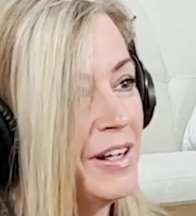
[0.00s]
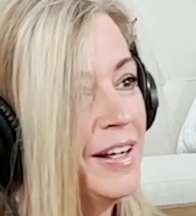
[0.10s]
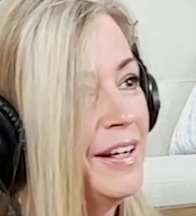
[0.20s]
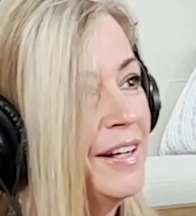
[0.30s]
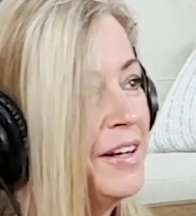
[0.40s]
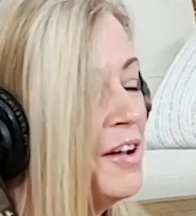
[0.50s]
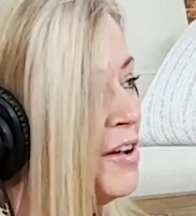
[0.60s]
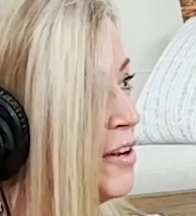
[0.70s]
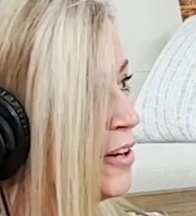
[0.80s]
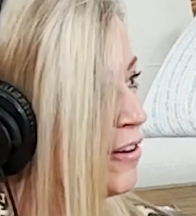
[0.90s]
and
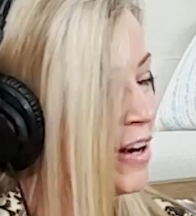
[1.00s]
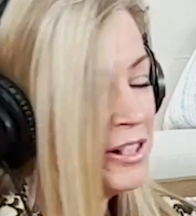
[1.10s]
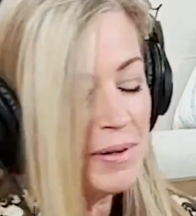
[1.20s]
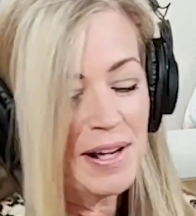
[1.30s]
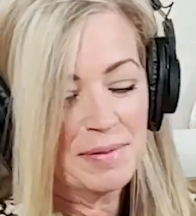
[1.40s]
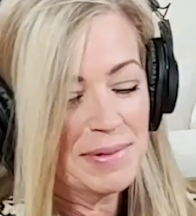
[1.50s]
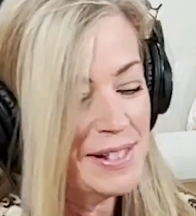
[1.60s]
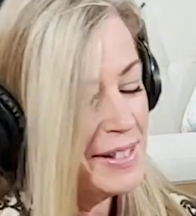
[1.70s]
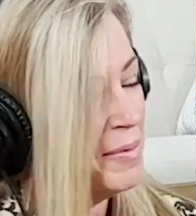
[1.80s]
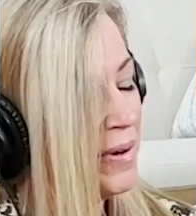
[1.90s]
graduate and be
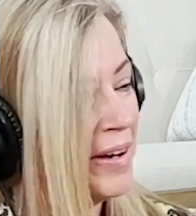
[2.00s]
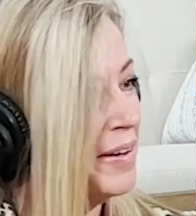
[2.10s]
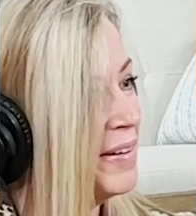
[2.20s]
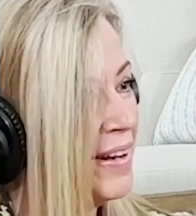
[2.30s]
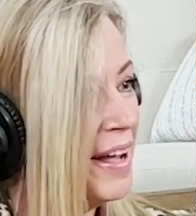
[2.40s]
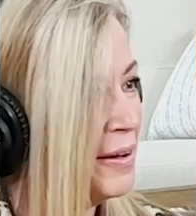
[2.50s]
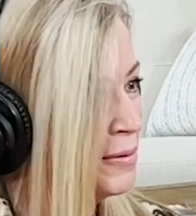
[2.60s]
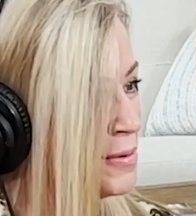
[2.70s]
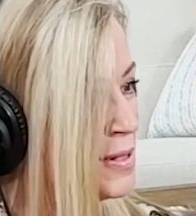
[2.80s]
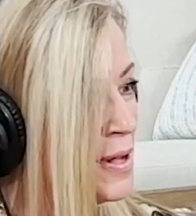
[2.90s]
somewhere
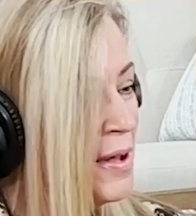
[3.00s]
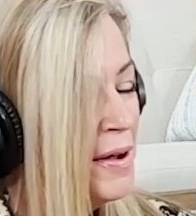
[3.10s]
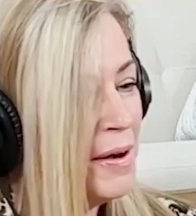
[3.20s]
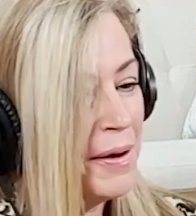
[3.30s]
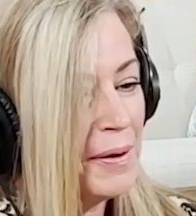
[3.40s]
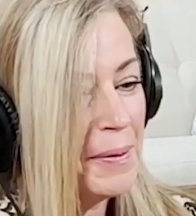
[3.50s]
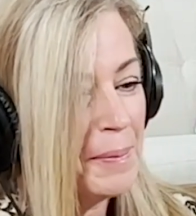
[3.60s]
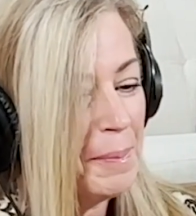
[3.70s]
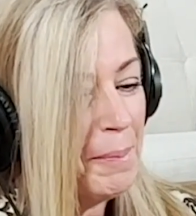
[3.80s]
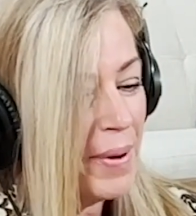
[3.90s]
else.
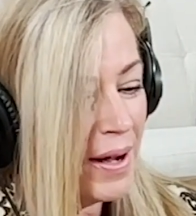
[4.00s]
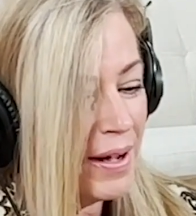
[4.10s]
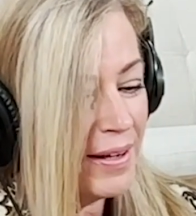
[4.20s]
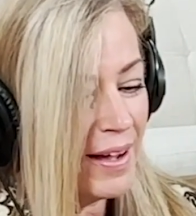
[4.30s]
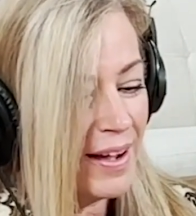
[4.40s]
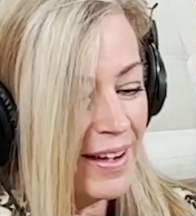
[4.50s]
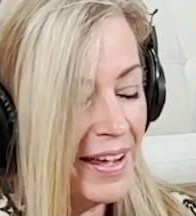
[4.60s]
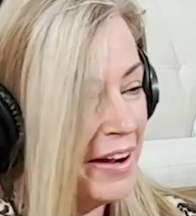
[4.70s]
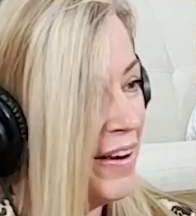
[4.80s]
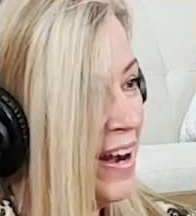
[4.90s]
But
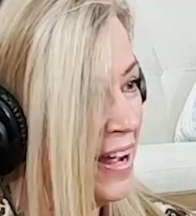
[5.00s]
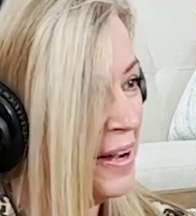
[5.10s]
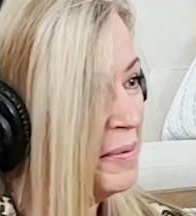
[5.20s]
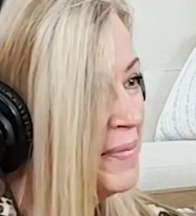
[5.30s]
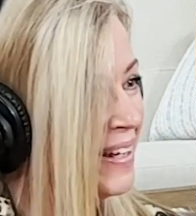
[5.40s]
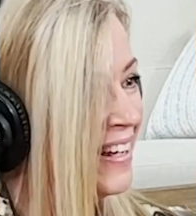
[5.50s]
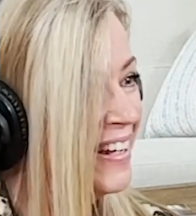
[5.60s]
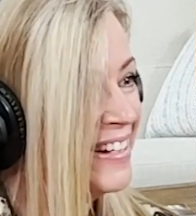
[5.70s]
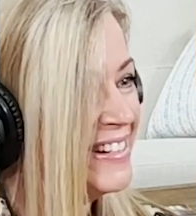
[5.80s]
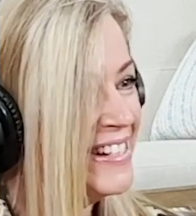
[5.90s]
here I am,
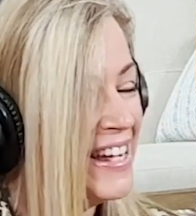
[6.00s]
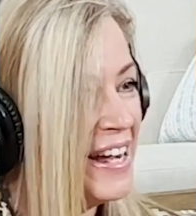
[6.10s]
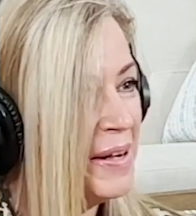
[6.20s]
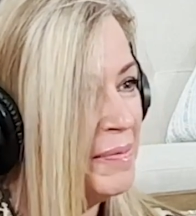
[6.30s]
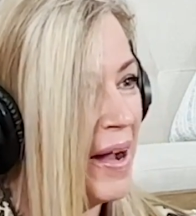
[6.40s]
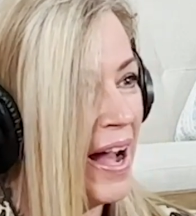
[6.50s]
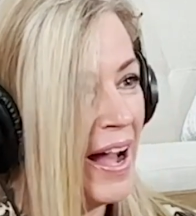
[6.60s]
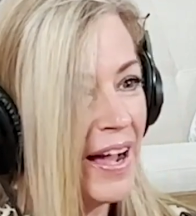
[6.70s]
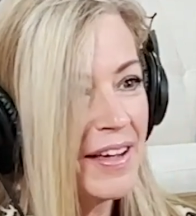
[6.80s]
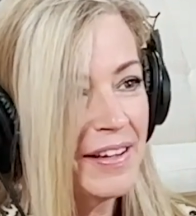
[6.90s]
and
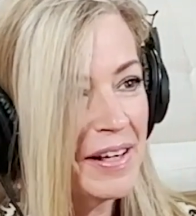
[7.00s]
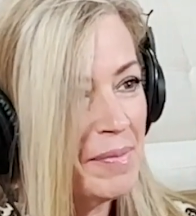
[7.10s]
I couldn't